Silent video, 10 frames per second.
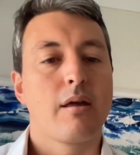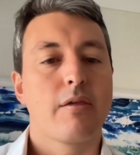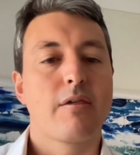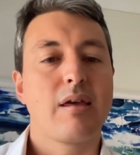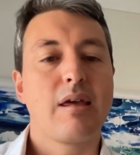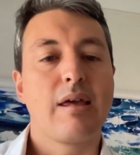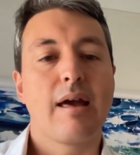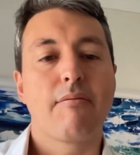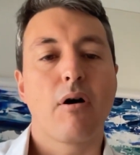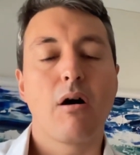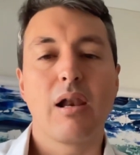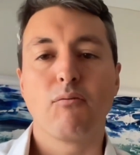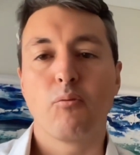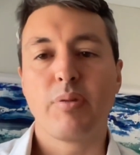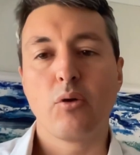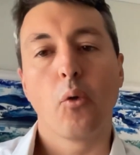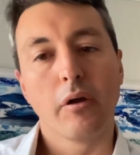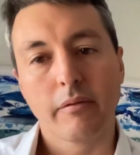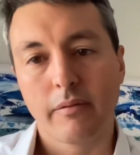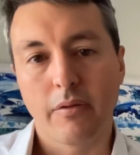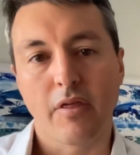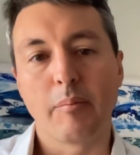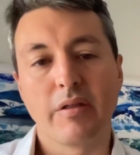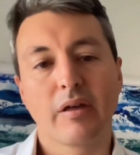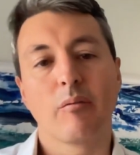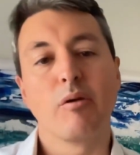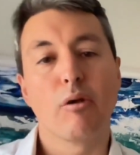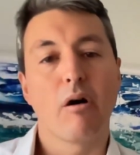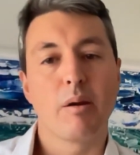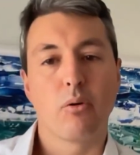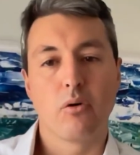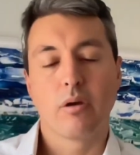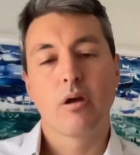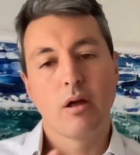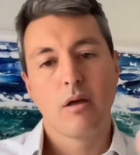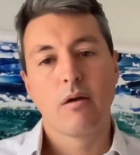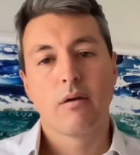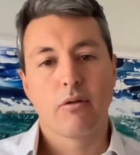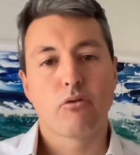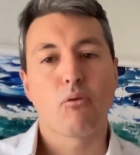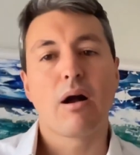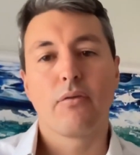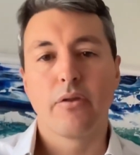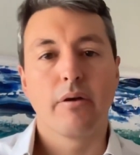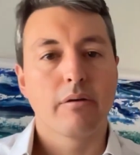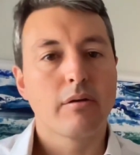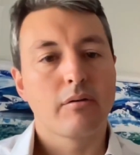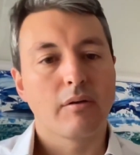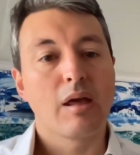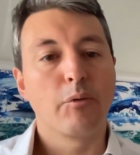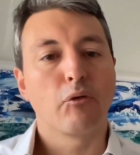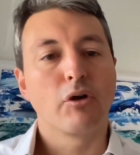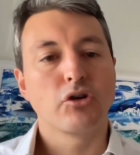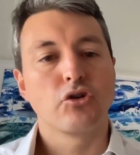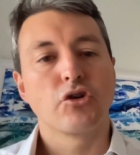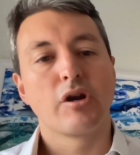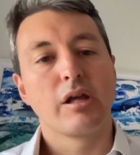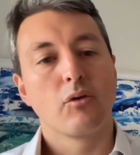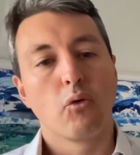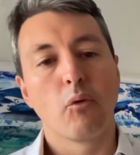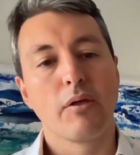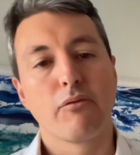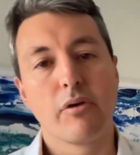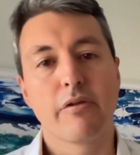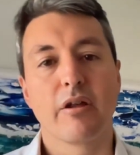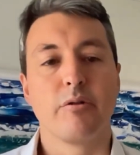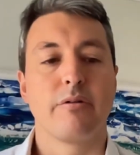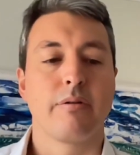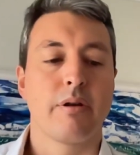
CEFR level B1. So that means it can be relied upon throughout the immigration journey all the way through to settlement.